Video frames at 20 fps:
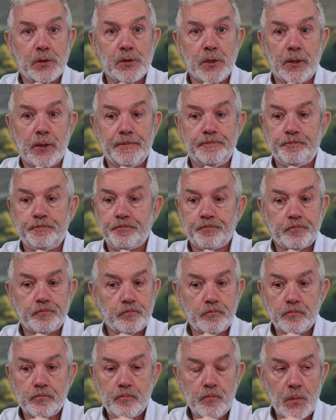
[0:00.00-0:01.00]
So
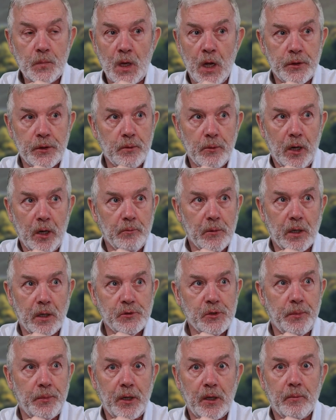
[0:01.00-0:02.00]
at the moment, I'm
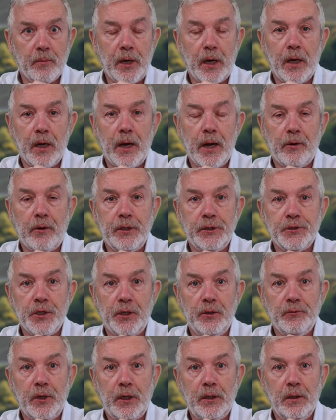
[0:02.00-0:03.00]
spending about an hour each
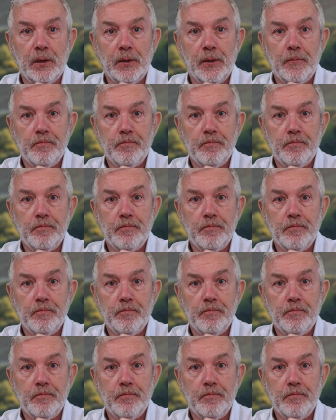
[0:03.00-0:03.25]
evening